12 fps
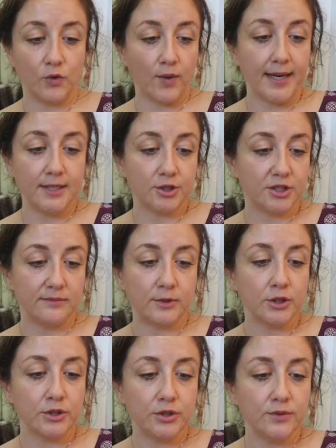great
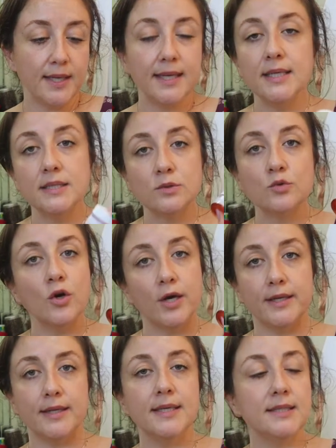shimmer to it. It's
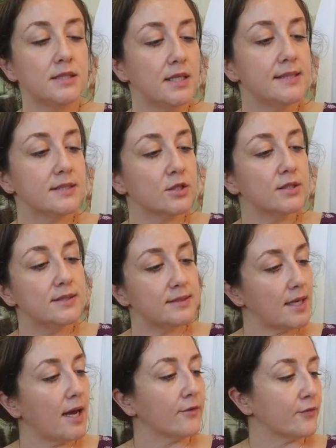good. It's it's good
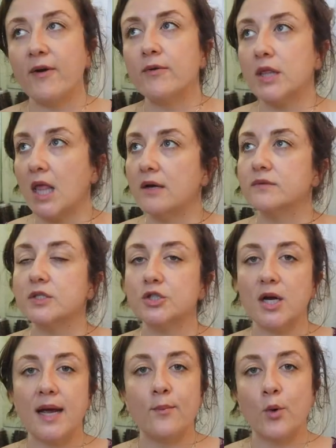stuff. I would love to
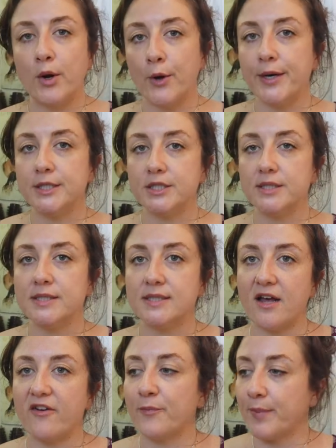try more Origin
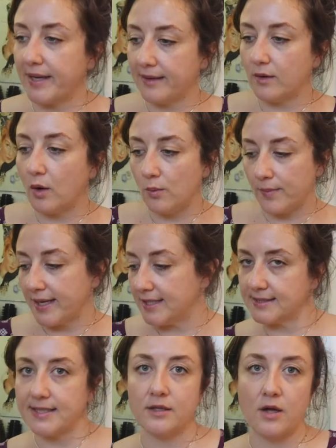stuff, but owned by
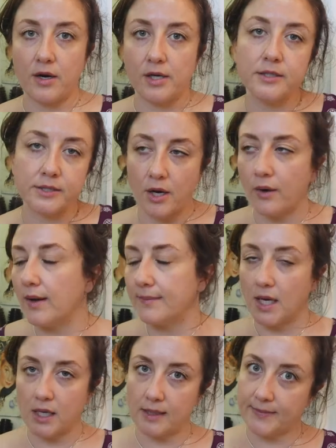Estee Lauder, so
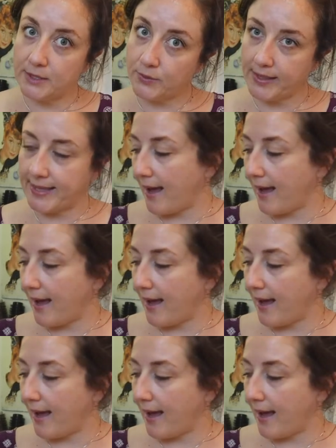I'm not going to be doing